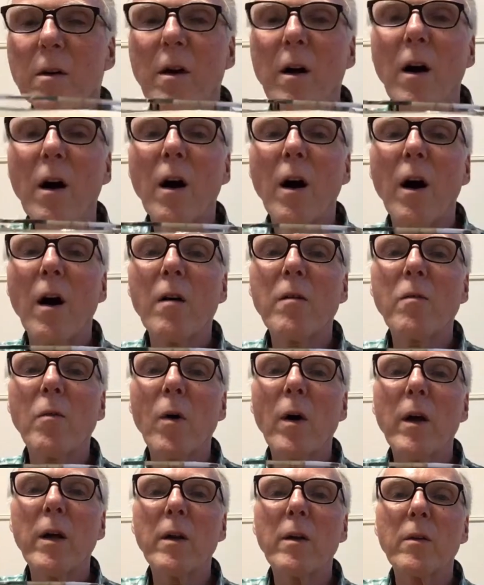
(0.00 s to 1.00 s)

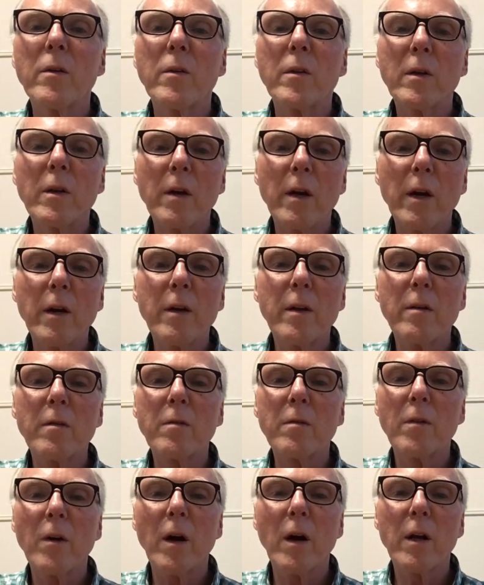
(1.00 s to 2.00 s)
off-white, kind
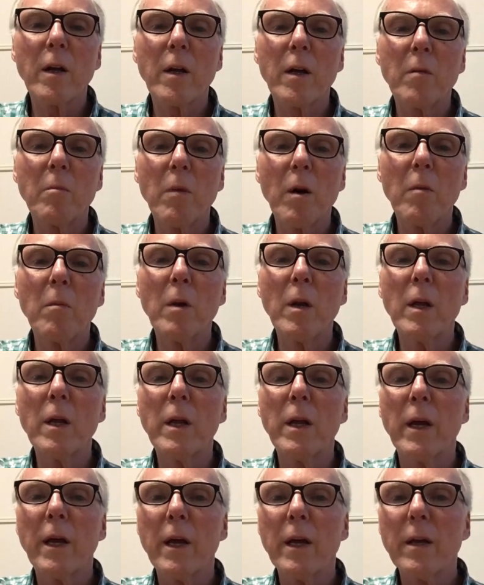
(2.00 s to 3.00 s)
of rocky,
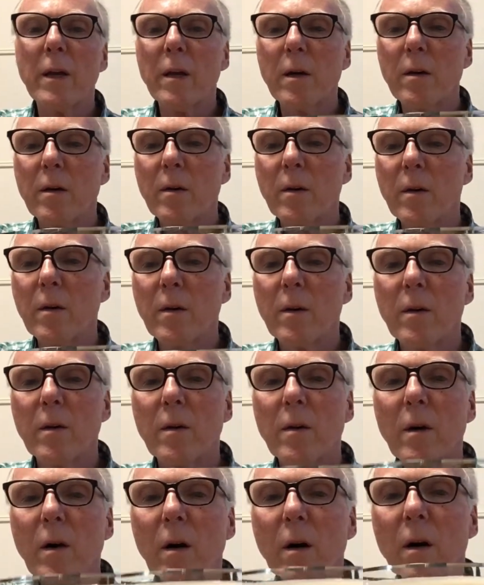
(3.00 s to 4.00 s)
bubbly head,
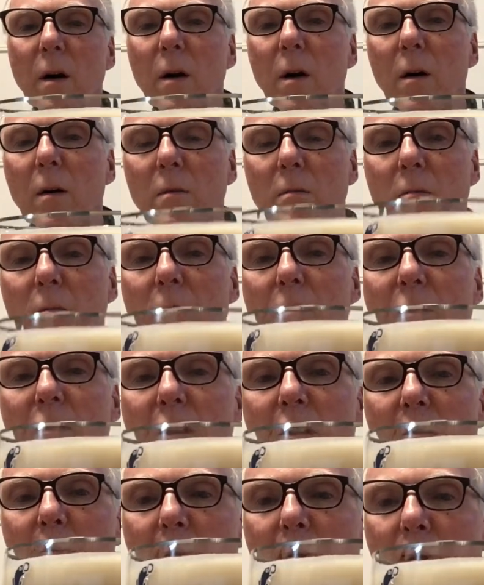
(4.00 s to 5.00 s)

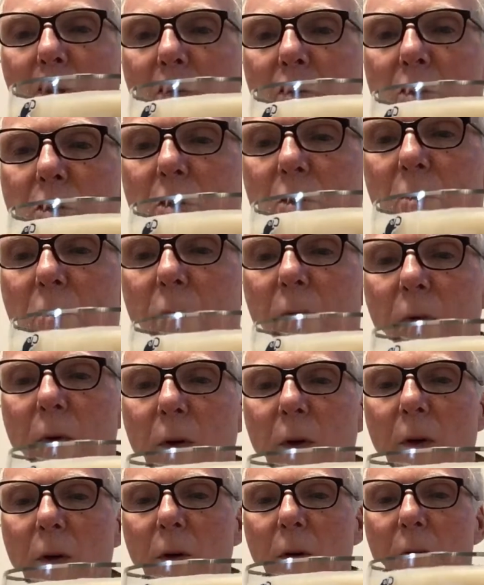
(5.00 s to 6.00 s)
centimeter or two
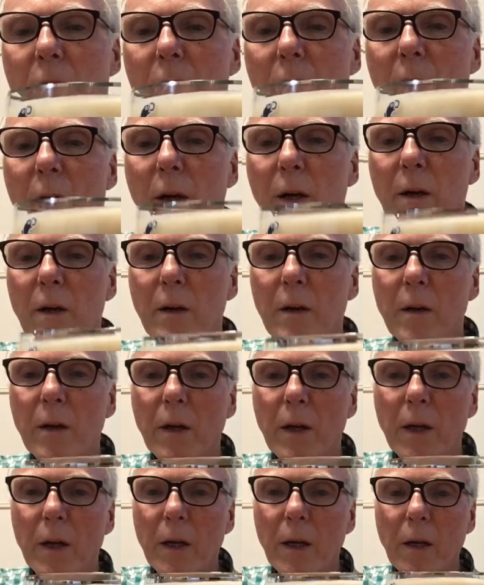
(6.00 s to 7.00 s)
of that.
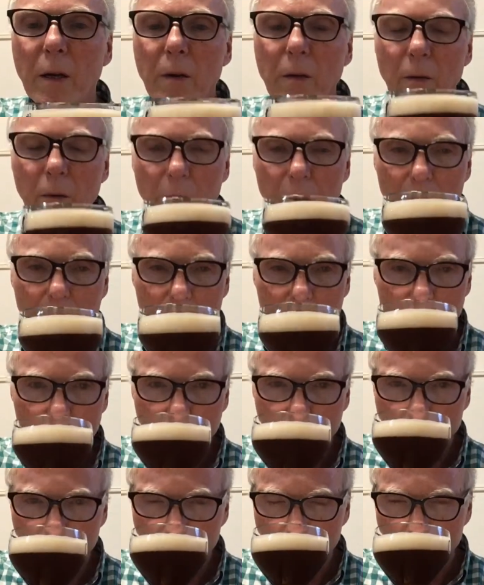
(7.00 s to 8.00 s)
And
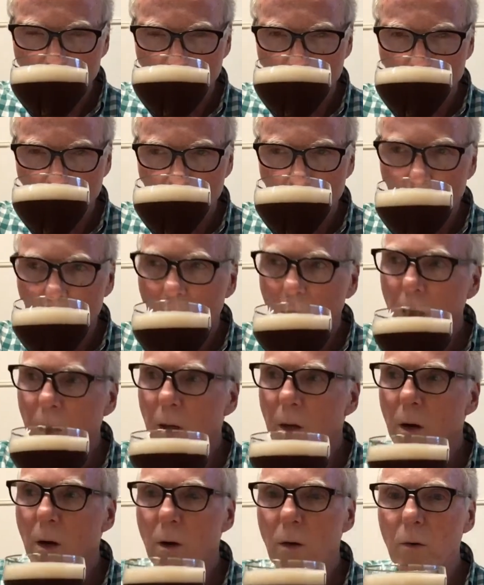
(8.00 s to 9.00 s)
in
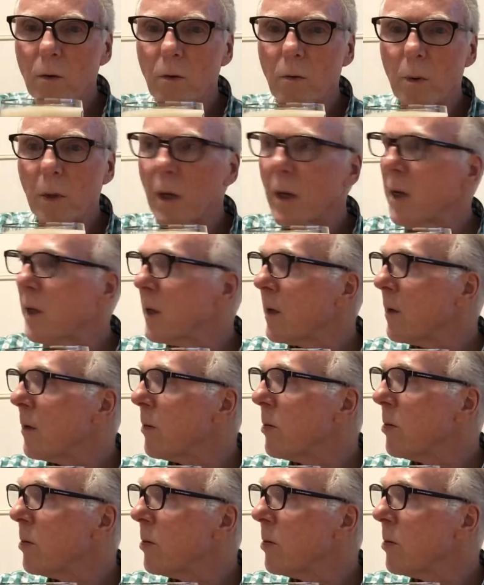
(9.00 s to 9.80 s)
the nose we get